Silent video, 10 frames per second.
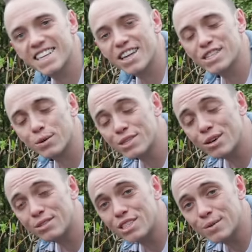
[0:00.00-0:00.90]
So what I'm
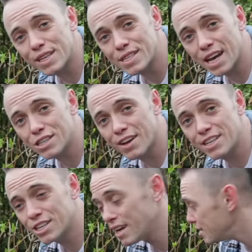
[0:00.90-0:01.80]
going to do with this
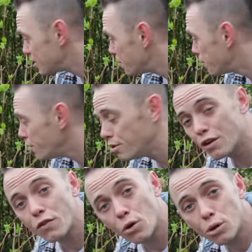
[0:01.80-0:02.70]
hydrangea is to prune
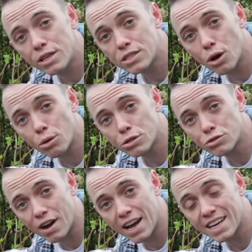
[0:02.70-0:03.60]
off all these old
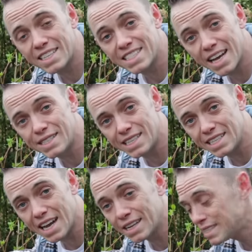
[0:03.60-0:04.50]
dried dead
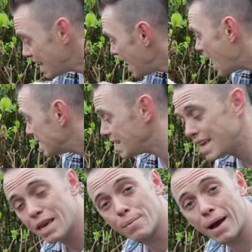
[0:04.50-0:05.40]
seed heads and
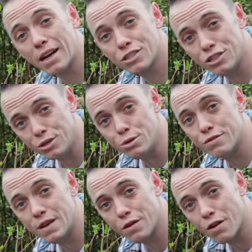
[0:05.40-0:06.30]
take it back to new
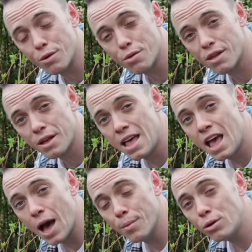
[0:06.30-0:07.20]
green growth.
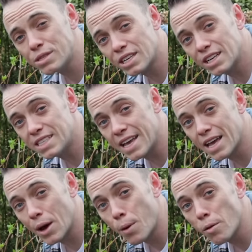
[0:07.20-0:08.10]
I'm also going to
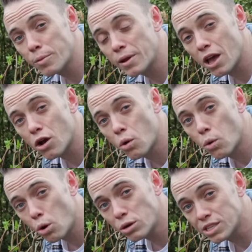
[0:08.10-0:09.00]
take out probably a
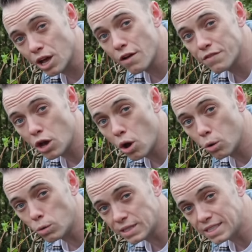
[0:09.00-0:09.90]
quarter of the
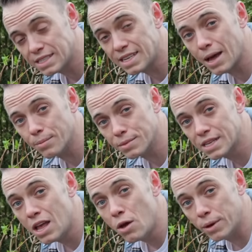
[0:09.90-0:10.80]
oldest stems,
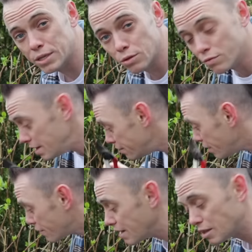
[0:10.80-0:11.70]
which will
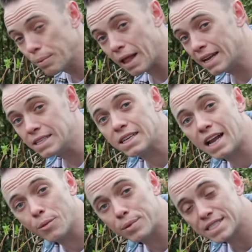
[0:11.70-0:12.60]
reinvigorate the plant and
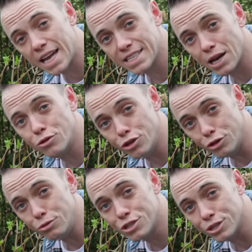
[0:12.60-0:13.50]
help send out
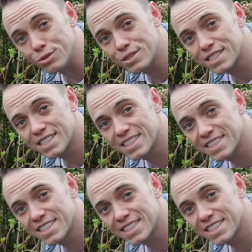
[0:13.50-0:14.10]
new shoots.